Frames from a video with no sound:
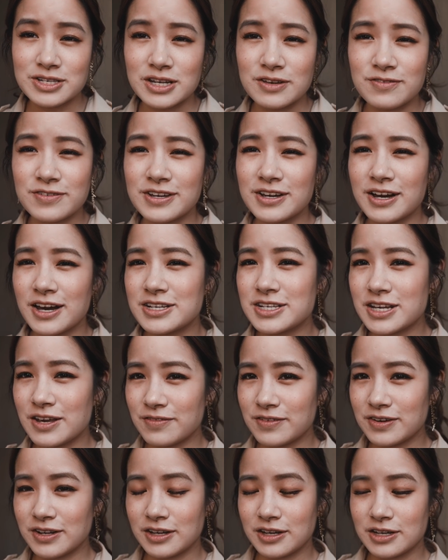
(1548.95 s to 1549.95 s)
So if you guys
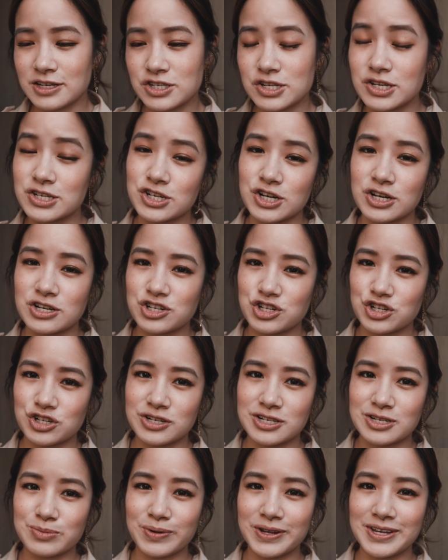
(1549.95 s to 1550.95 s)
have any
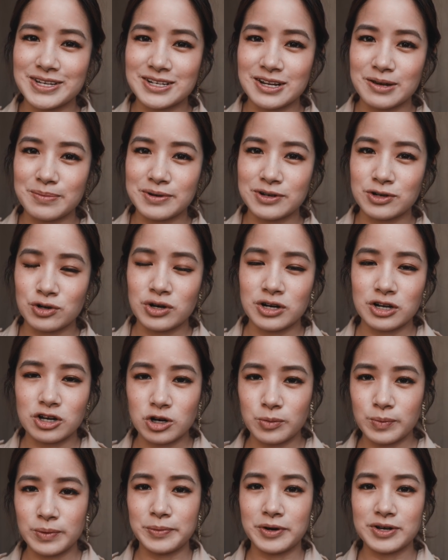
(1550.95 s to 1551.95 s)
suggestions, please let me know in the
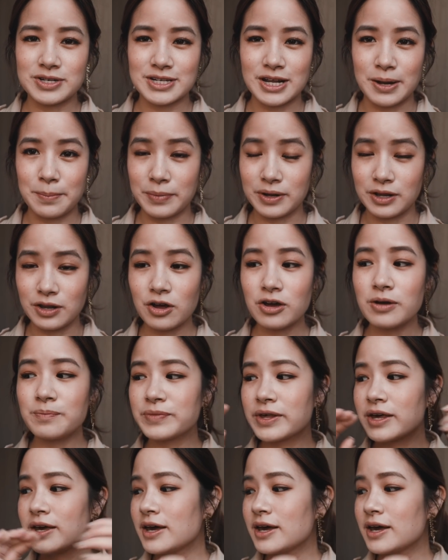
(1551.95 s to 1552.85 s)
comment box down below.